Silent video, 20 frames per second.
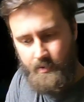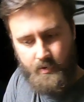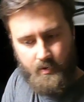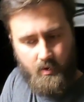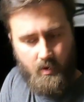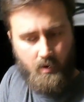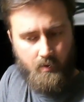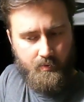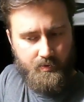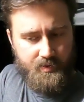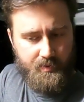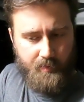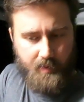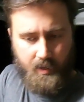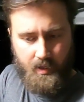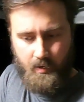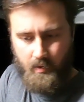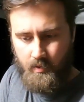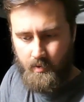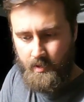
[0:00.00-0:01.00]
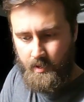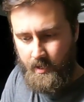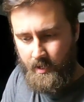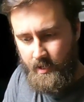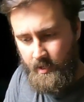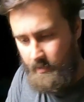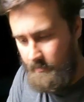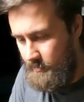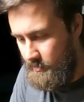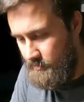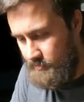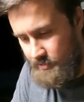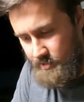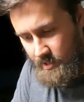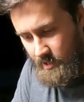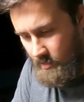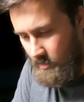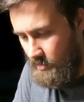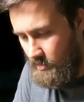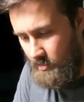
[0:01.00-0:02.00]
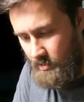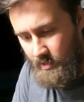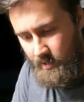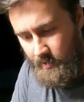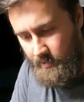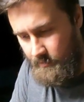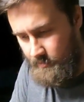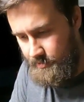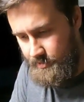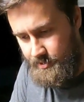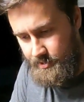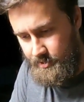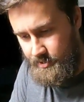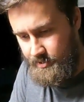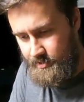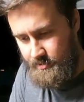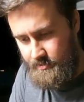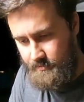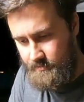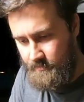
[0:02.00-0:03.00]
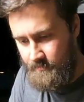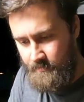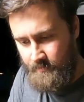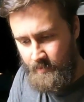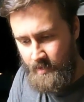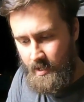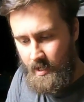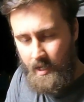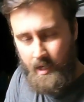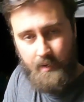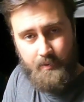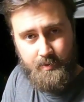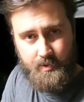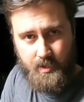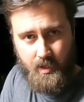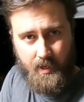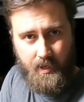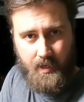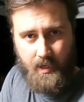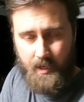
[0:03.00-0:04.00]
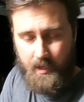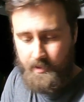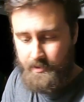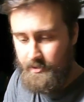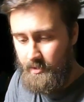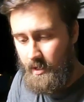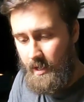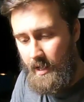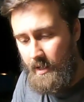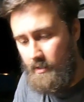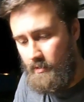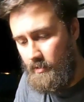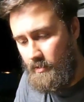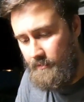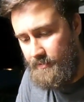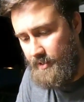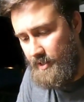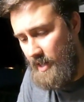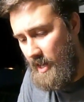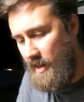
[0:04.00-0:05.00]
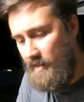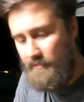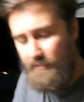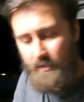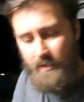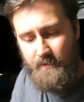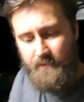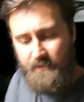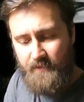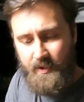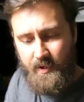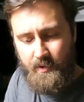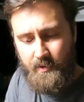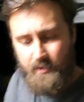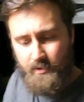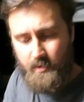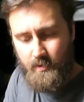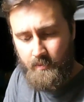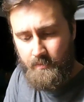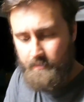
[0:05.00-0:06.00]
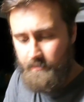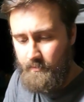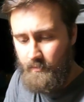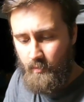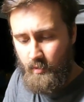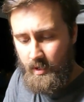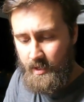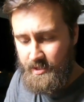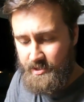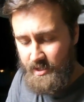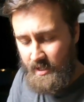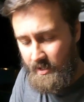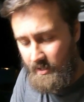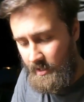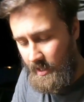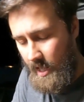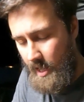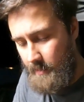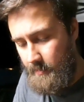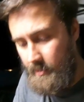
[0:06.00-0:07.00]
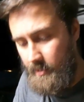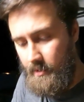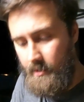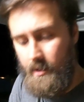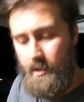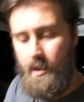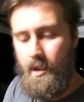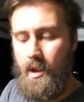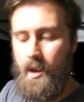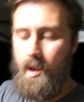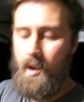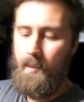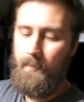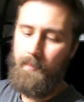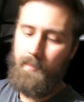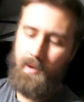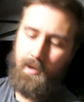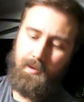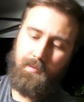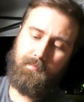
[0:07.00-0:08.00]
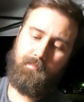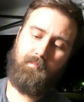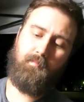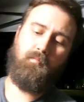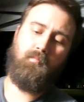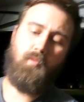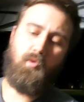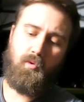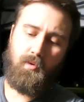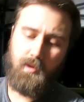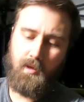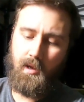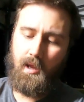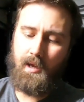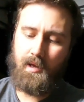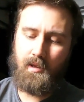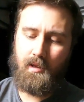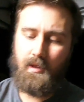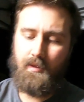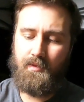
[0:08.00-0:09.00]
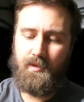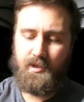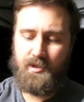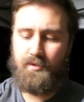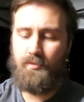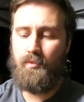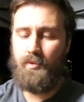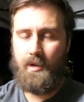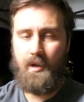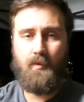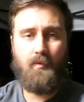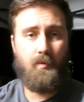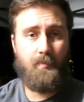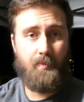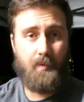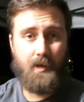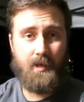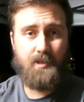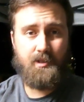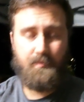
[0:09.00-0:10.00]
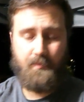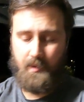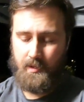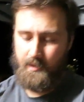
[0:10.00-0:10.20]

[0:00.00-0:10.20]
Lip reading: The car wasn't making hardly any boost at all. It was leaking. So I don't know if the diaphragm failed or what exactly happened, but more than likely this will get replaced.